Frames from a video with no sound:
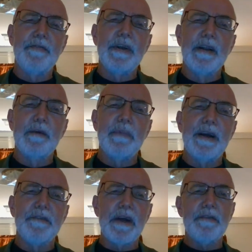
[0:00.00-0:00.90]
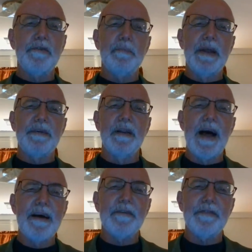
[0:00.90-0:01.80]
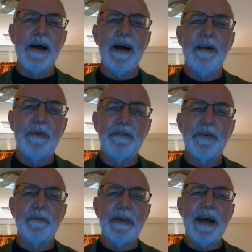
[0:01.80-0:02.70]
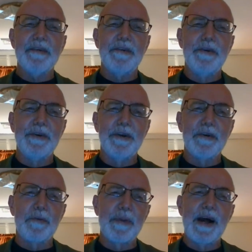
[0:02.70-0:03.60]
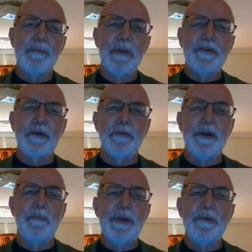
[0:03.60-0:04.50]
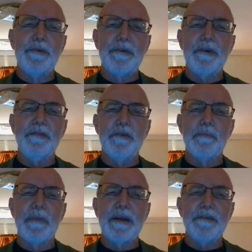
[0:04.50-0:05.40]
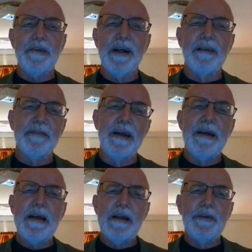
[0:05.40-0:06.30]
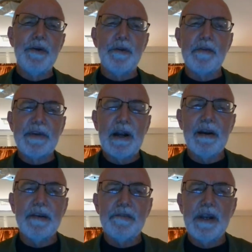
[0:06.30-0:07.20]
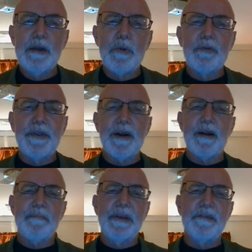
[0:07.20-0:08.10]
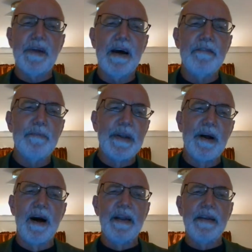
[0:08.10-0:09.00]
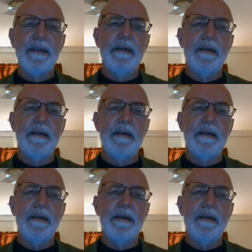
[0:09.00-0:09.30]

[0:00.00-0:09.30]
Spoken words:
the feeling because I've spent a lot of time over the past 2 years without much of an immune system myself due to the various chemotherapies I've been on.